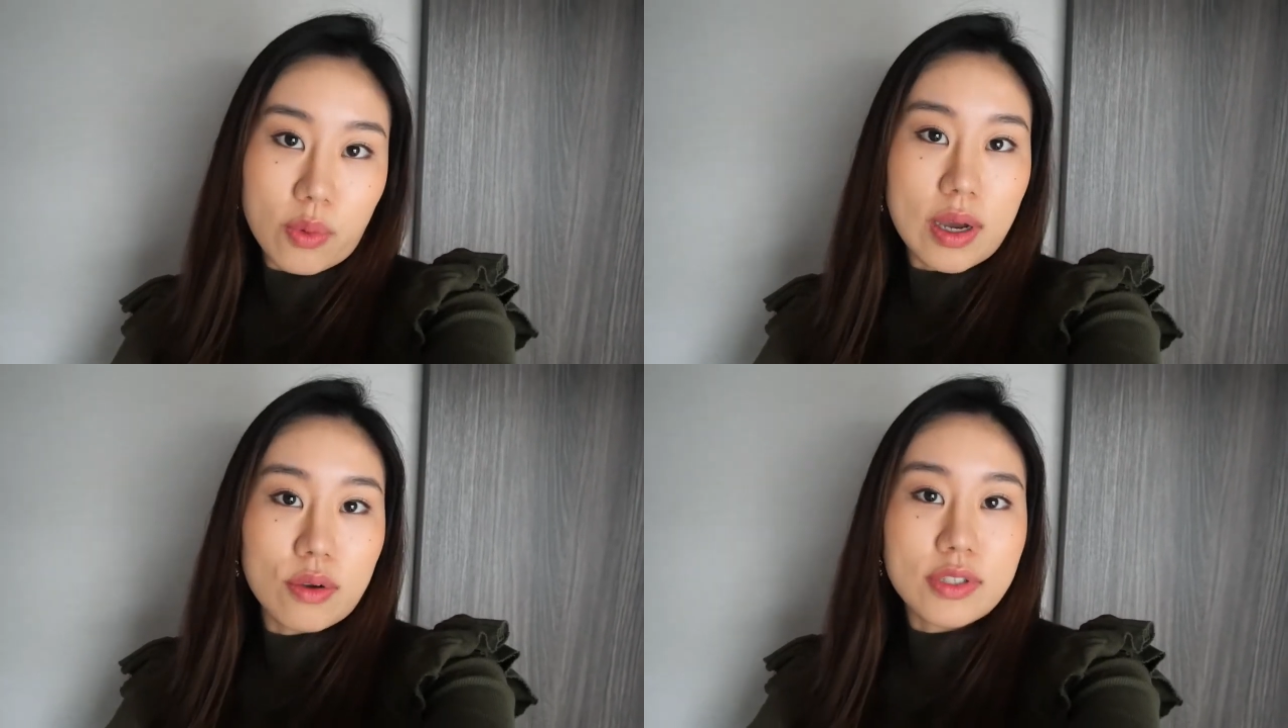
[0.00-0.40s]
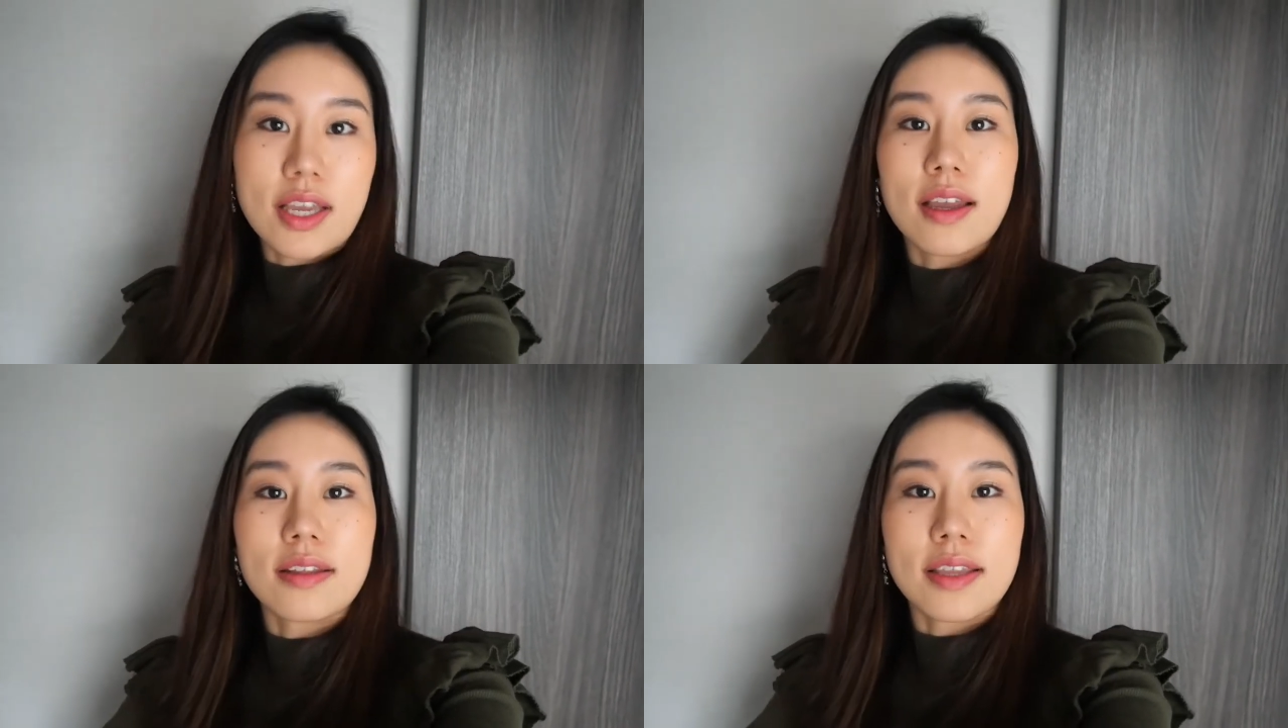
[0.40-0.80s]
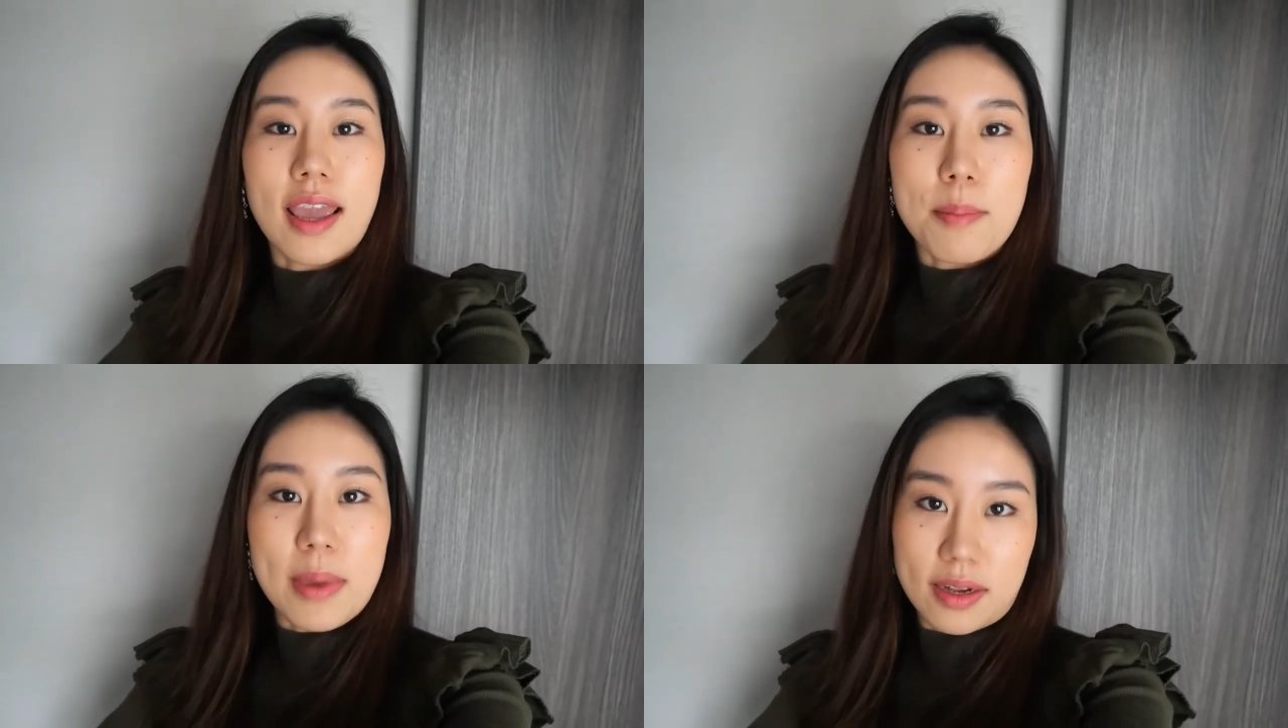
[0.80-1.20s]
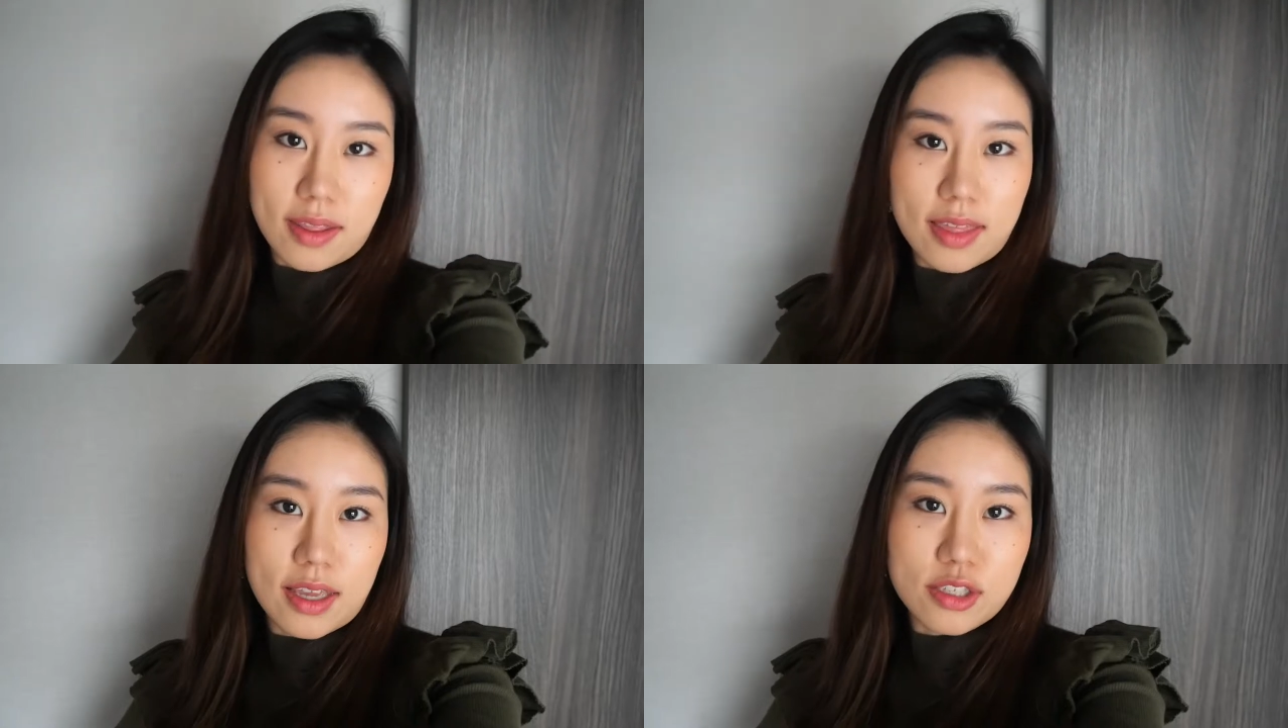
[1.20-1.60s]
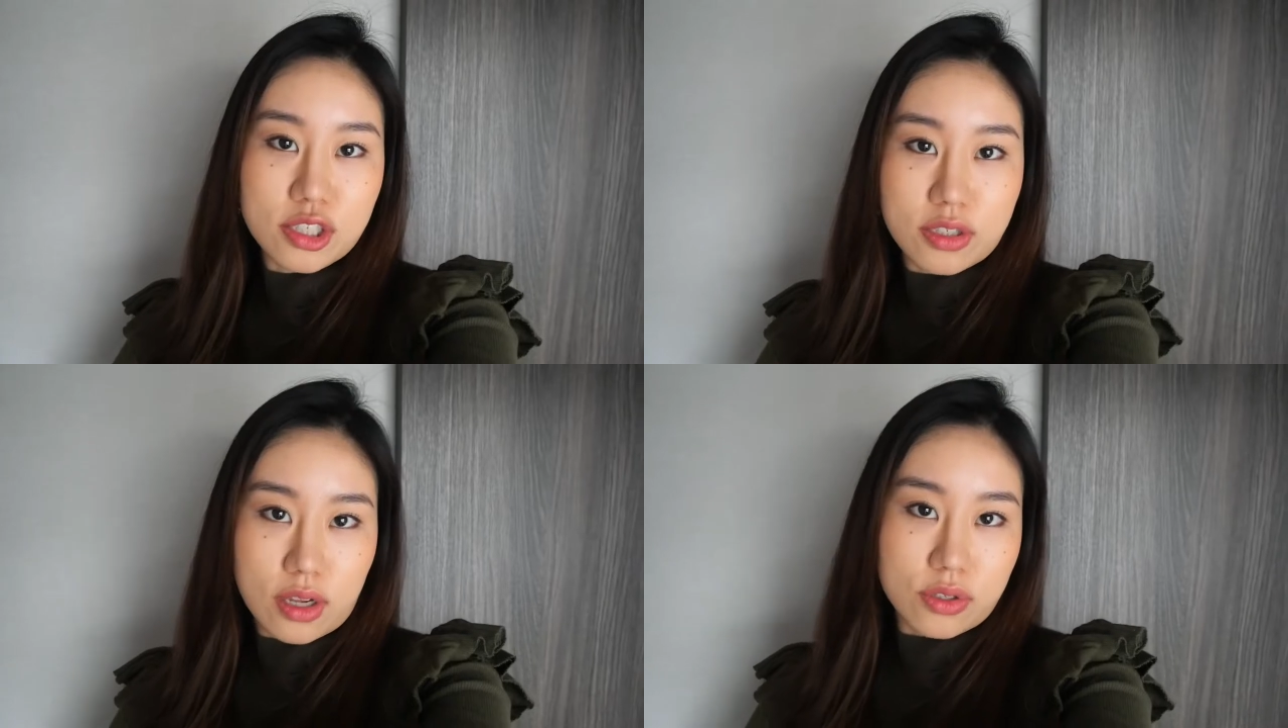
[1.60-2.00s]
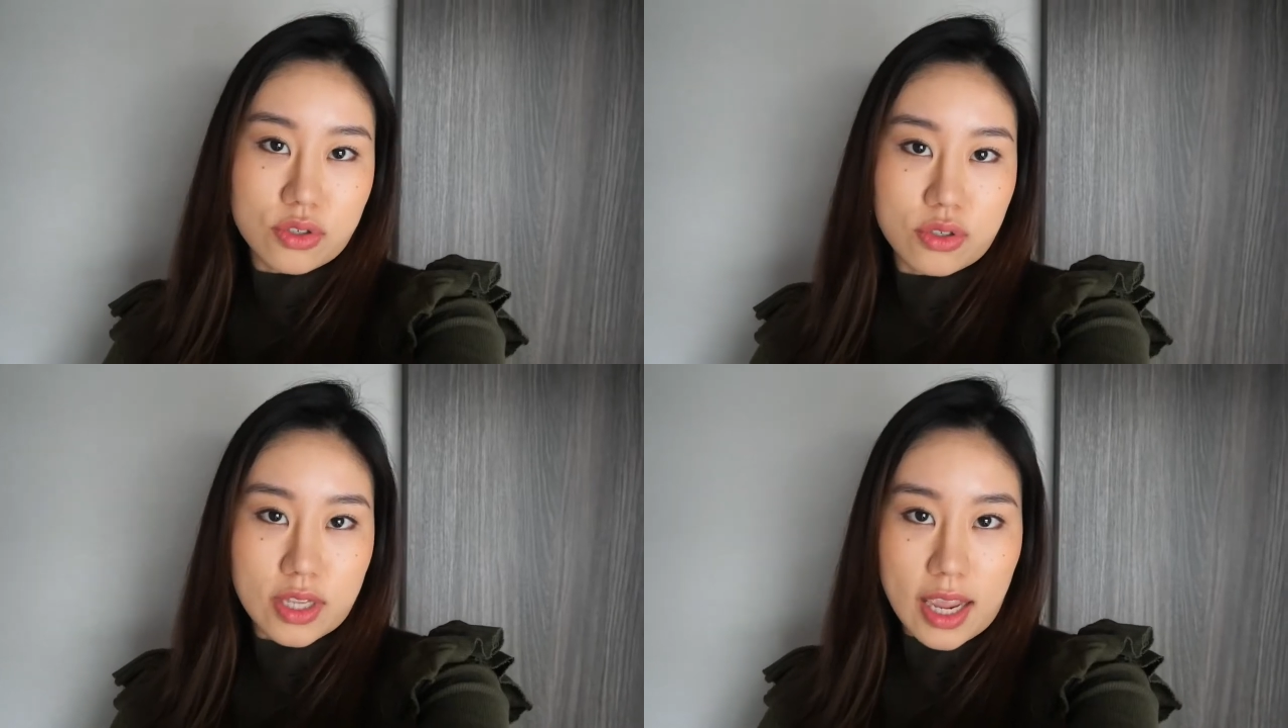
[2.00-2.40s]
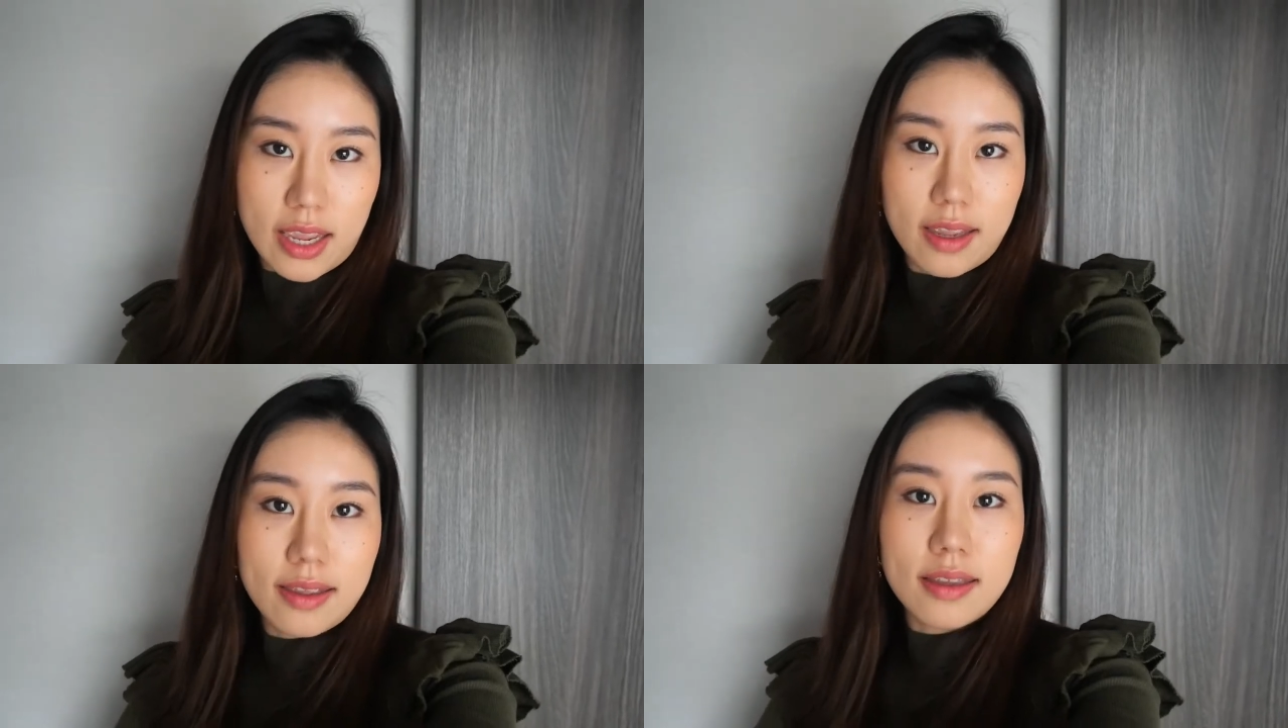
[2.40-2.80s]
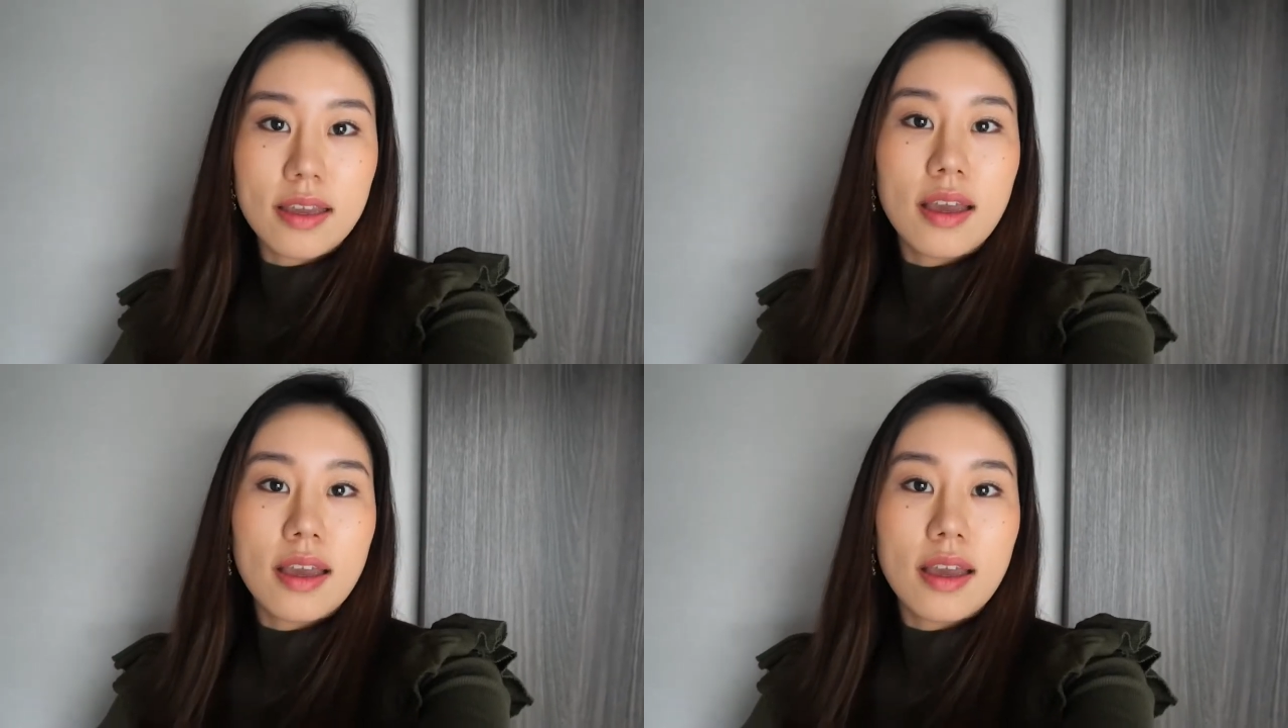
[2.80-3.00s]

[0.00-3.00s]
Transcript: out and get many things done today.